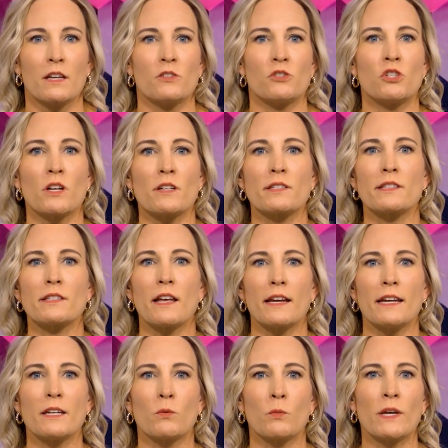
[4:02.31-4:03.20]
Just
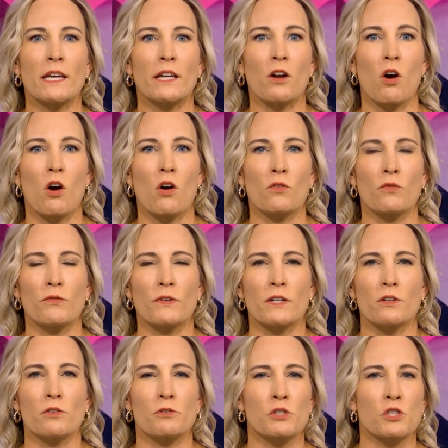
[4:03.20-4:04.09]
like we can all
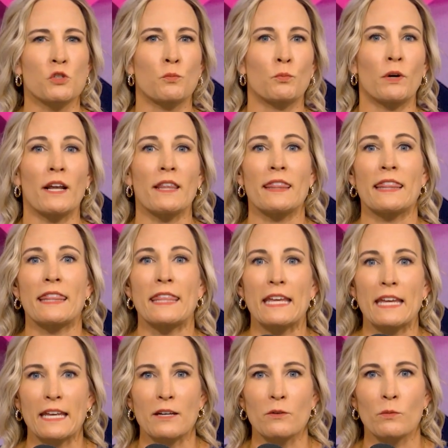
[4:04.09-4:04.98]
feel spread
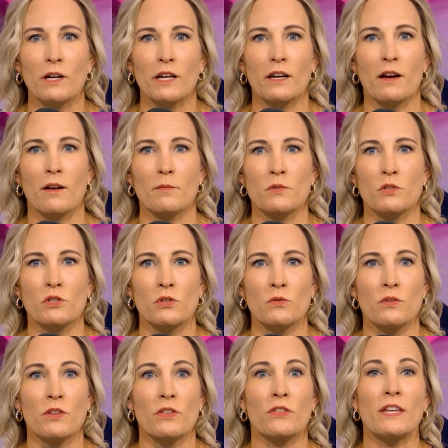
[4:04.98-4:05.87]
thin when it comes to
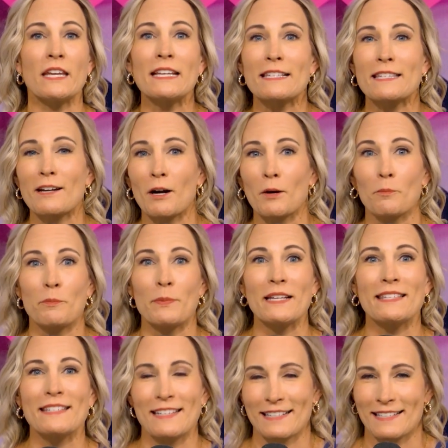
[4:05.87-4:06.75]
the things in our
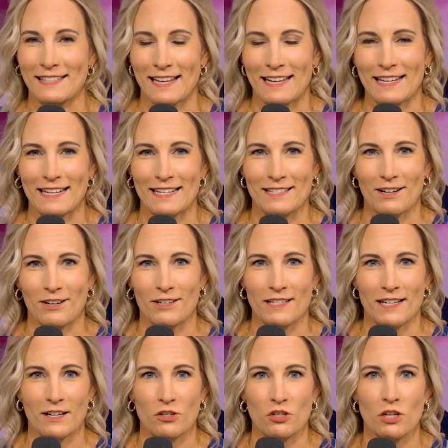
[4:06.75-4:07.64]
business that needs our
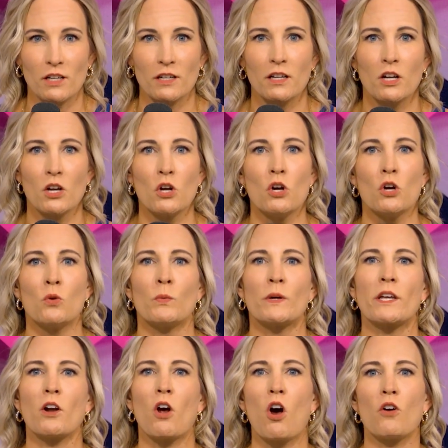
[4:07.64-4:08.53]
attention, we
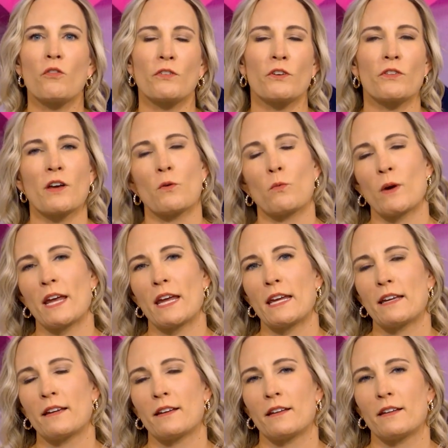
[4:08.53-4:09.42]
can all feel that
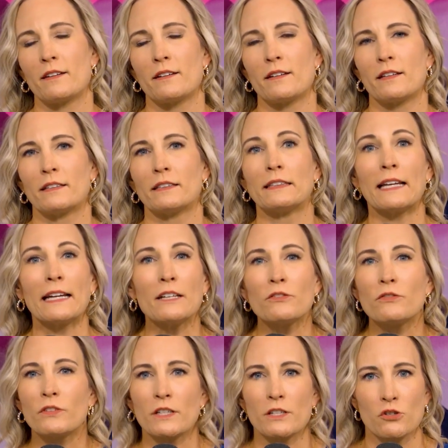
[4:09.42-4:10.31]
way in
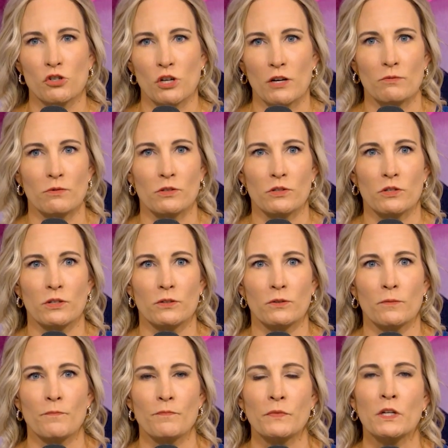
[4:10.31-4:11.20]
life in general
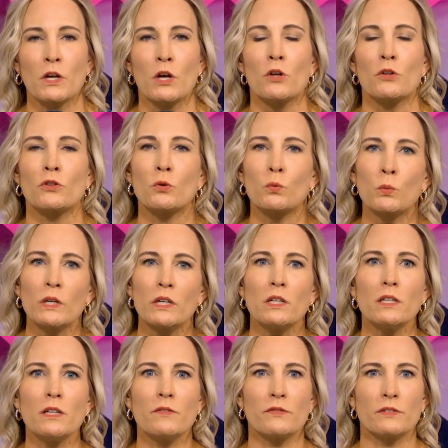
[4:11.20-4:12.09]
too. The
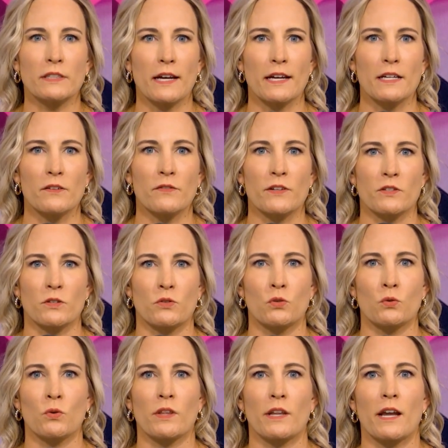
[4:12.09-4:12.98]
Wheel of Life is a
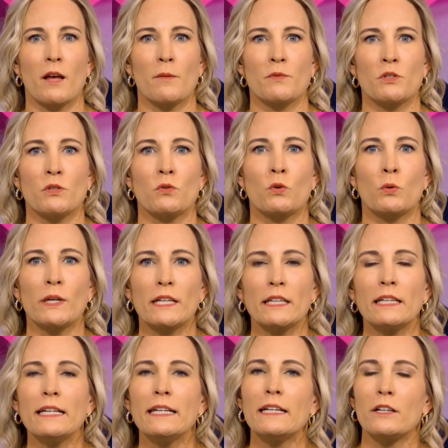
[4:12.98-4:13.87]
tool that helps you
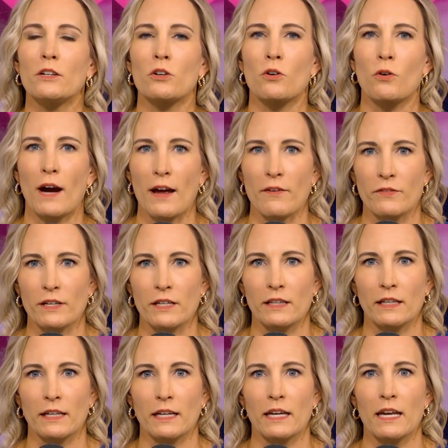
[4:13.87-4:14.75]
quickly and
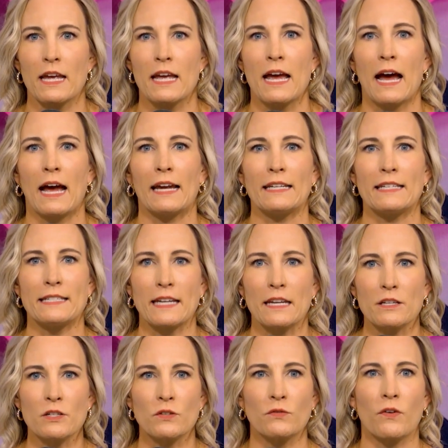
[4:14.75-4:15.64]
graphically
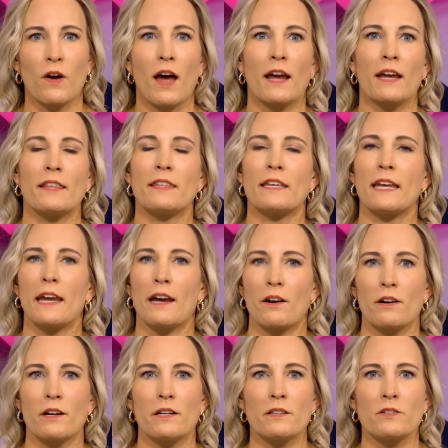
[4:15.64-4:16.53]
identify the
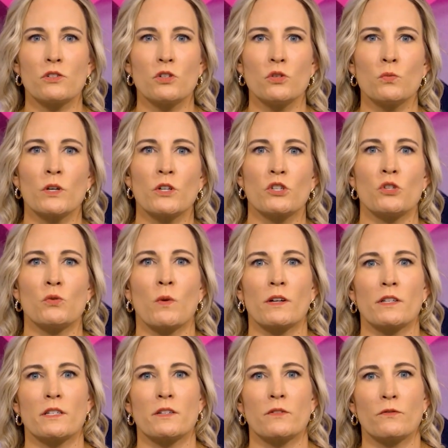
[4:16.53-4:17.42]
areas to which you
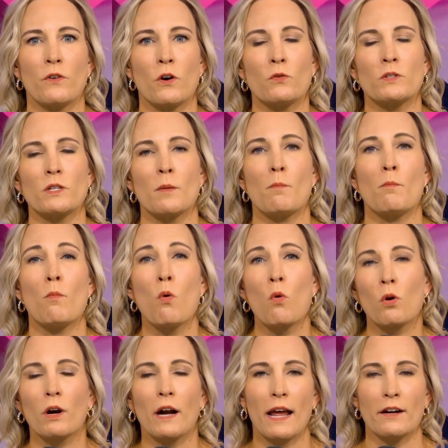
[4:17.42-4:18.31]
want to devote
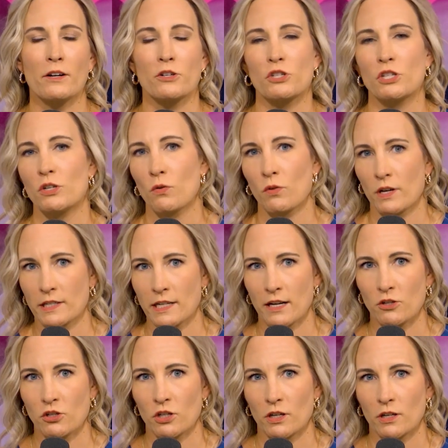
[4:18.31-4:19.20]
more energy or
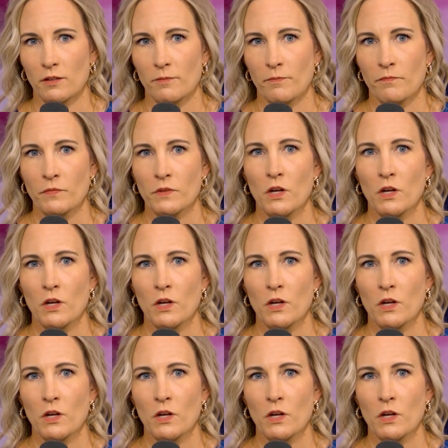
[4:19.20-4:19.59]
attention.